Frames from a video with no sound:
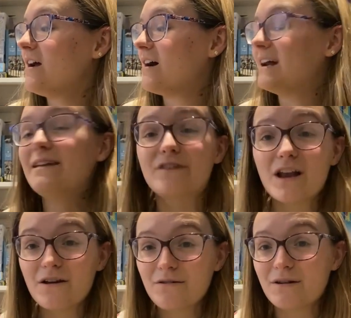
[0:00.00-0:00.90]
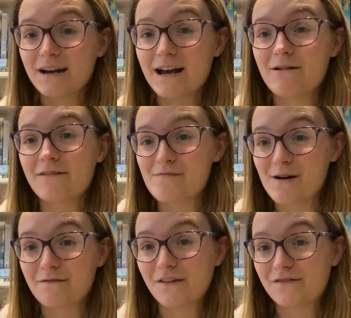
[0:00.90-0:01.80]
I live alone. I now have
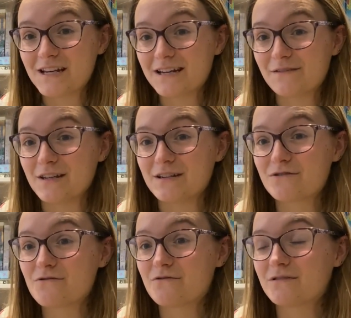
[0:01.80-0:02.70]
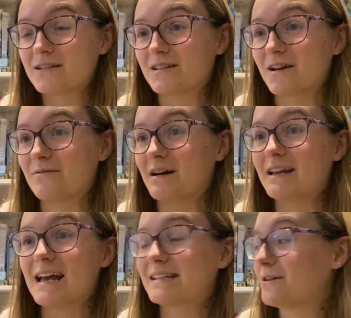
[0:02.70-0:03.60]
about 15 of these straws, so I
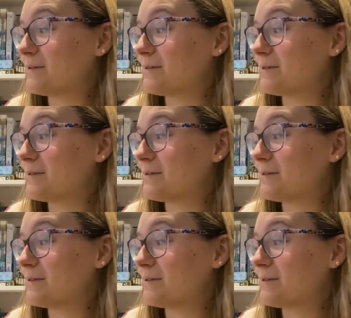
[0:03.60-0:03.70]
guess I'll